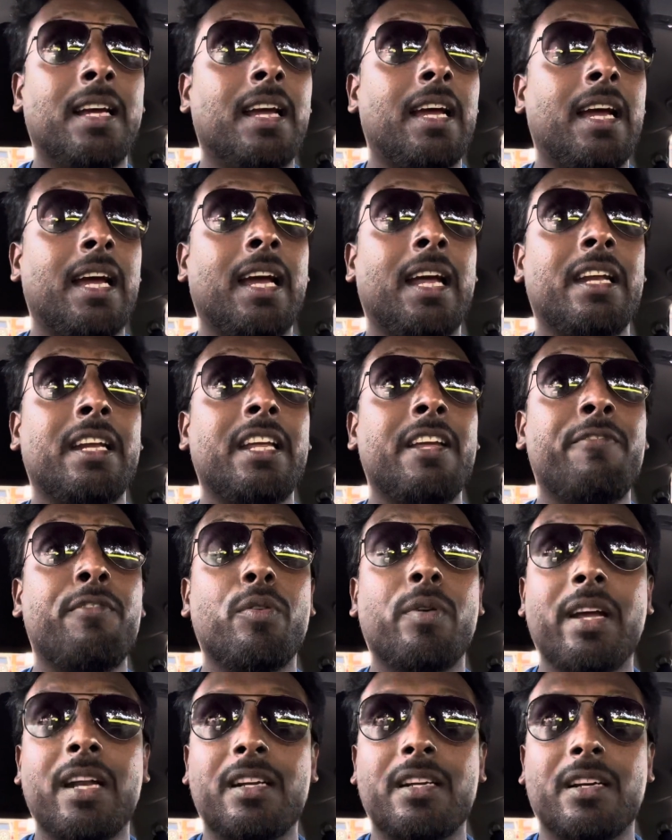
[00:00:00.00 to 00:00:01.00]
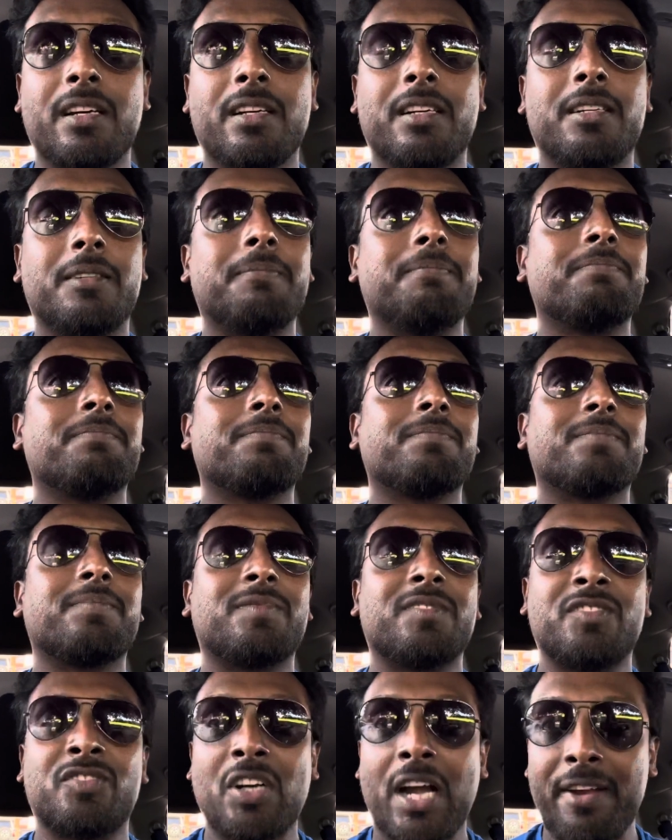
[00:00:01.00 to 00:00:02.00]
And if you get a
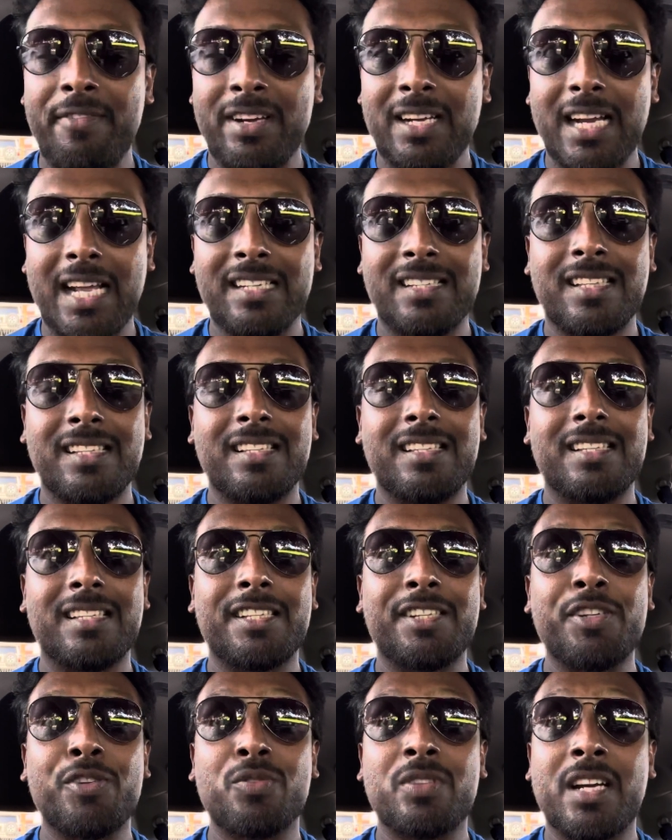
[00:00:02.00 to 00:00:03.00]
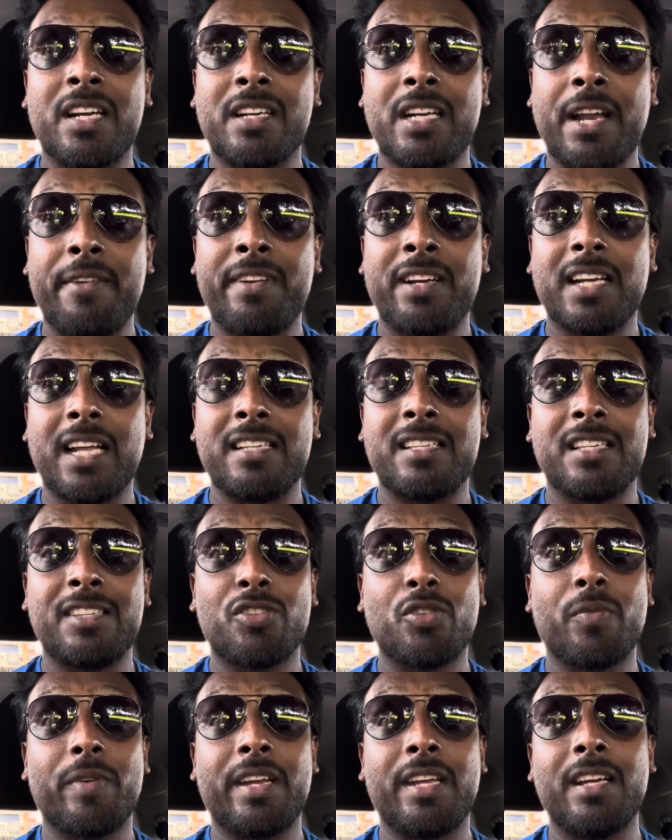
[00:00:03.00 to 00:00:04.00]
driving license, New Zealand driving license
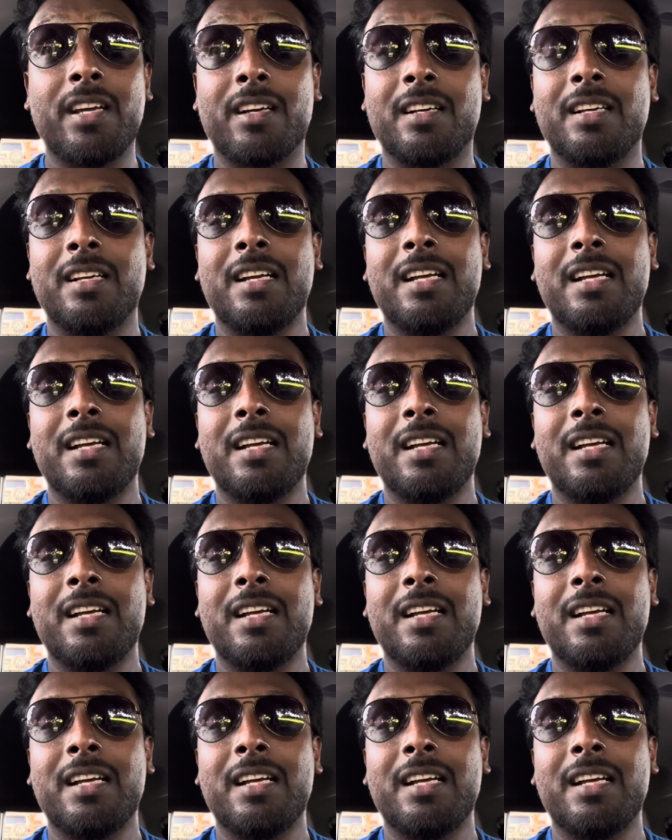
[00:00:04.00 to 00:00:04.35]
over here,